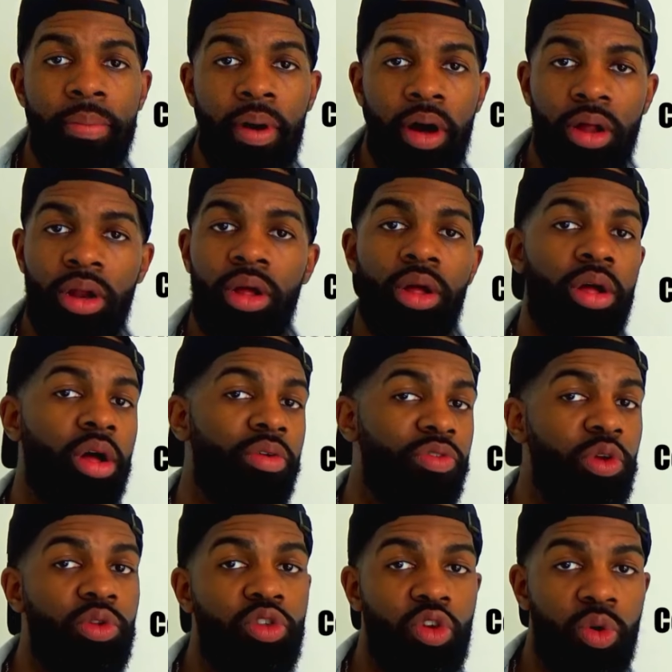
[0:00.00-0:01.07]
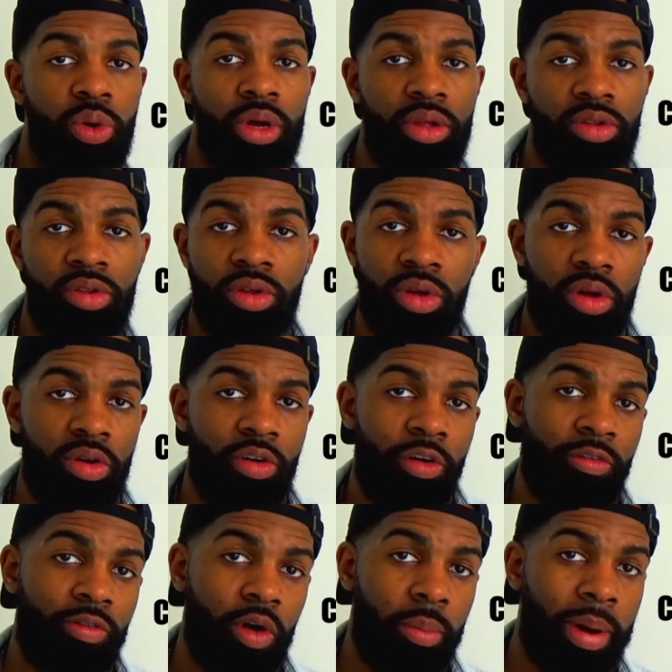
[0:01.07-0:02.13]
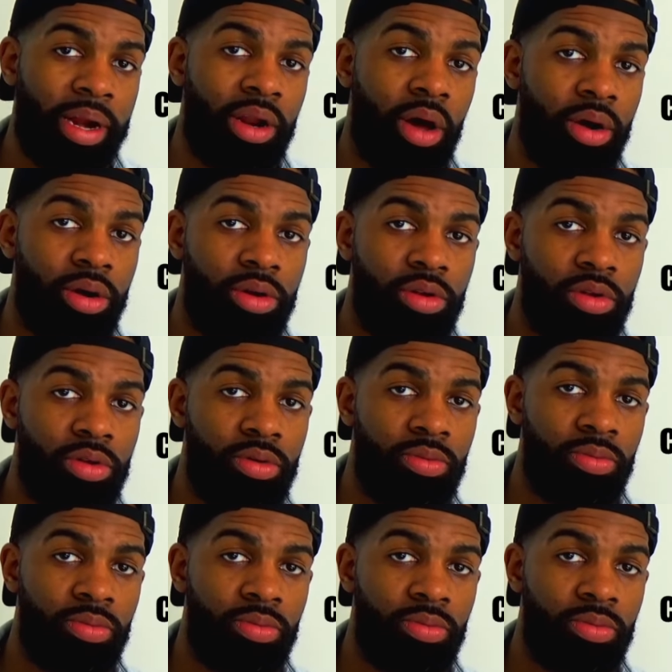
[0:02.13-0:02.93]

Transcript: bought a few toys for my daughters.